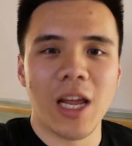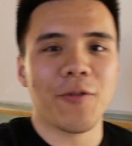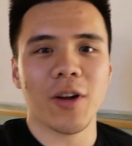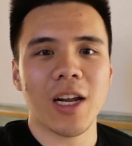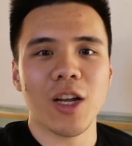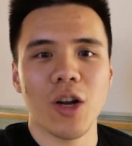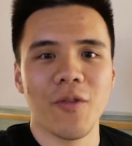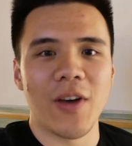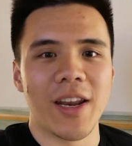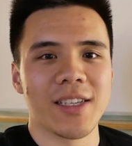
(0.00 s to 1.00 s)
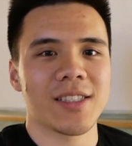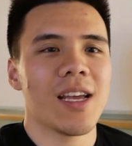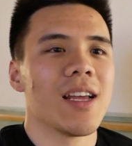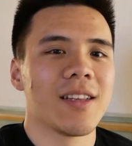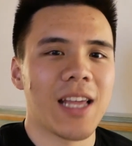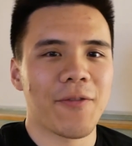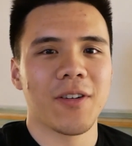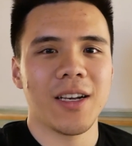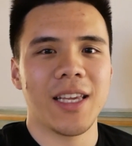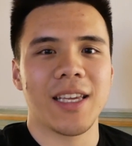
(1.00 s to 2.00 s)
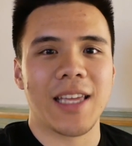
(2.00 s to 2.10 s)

If you're gonna go to Venice, definitely